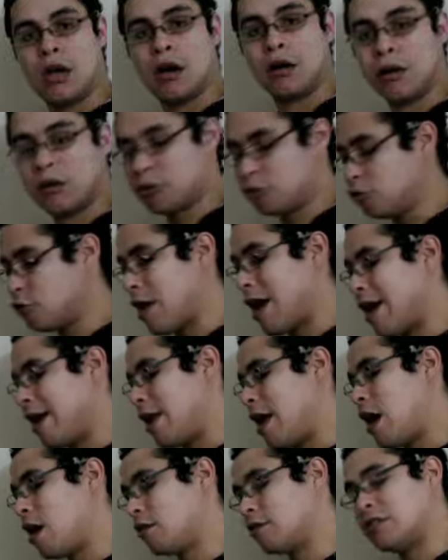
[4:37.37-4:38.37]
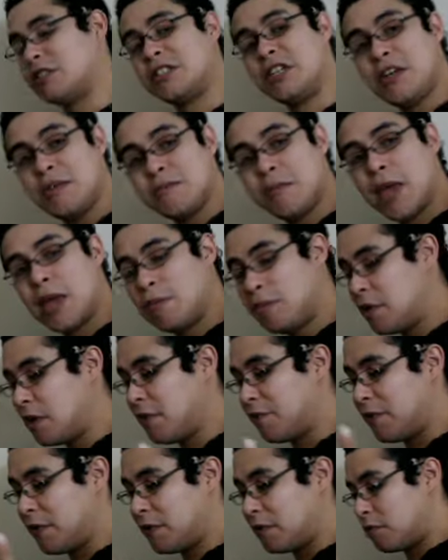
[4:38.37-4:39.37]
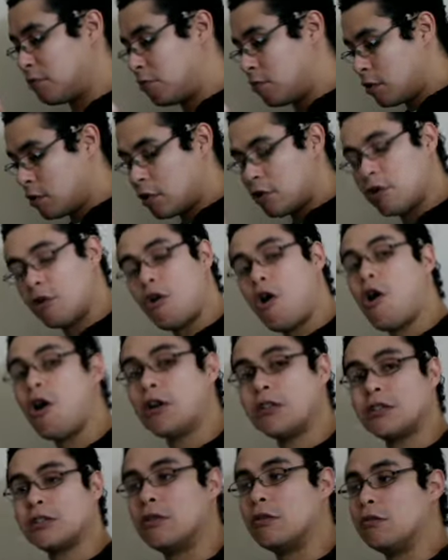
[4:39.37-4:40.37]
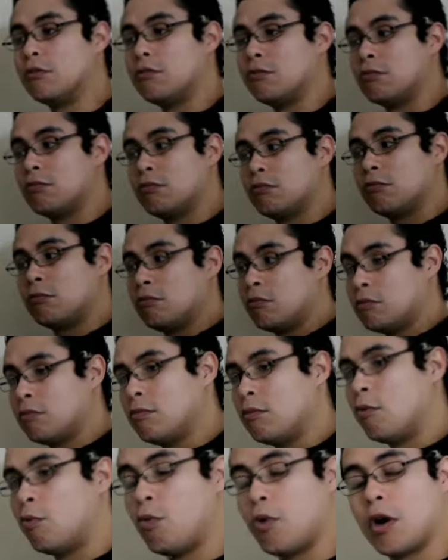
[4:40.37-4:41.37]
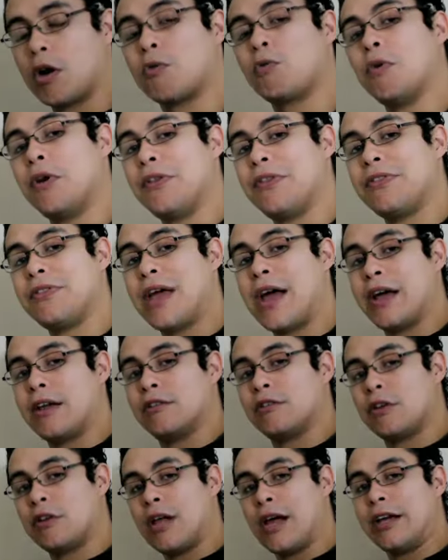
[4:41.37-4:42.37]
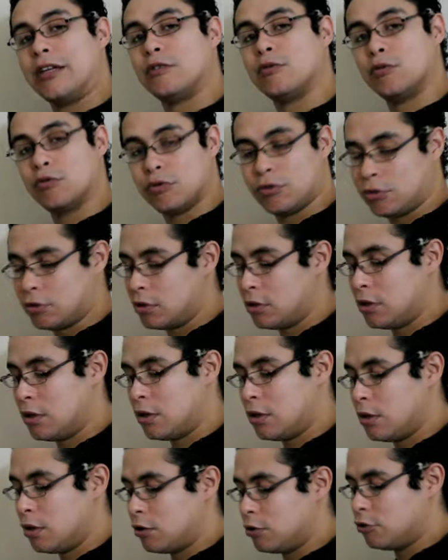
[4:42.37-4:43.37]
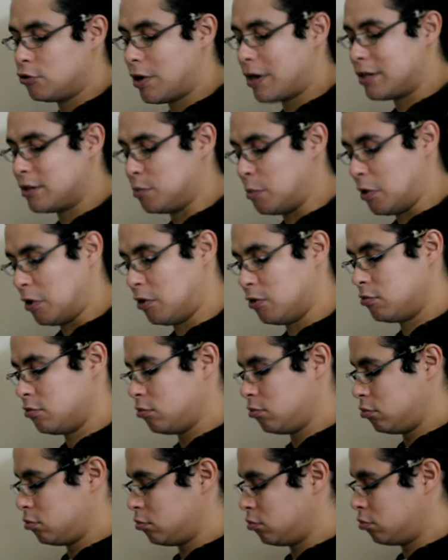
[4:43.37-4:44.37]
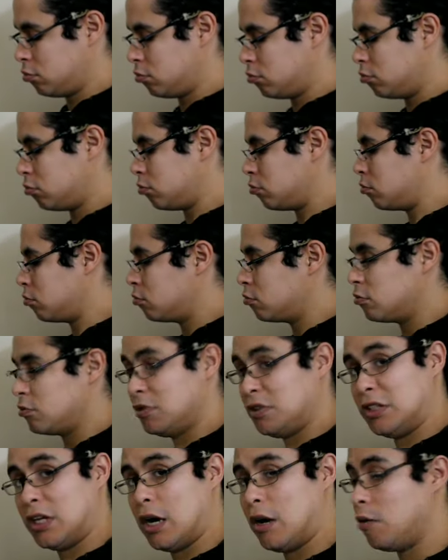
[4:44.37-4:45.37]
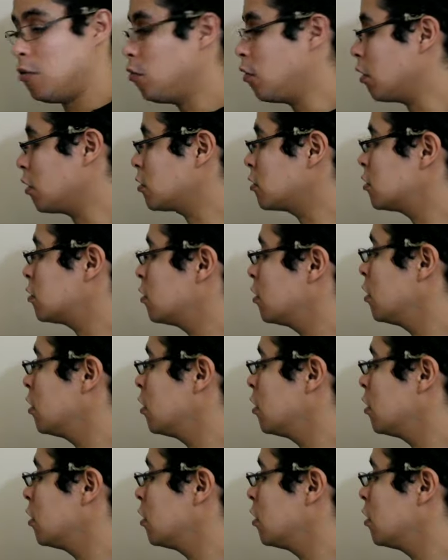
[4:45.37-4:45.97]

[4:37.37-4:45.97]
I'm going to try it out and see maybe if it could also work with that Klein Tools transmitter. See how it works.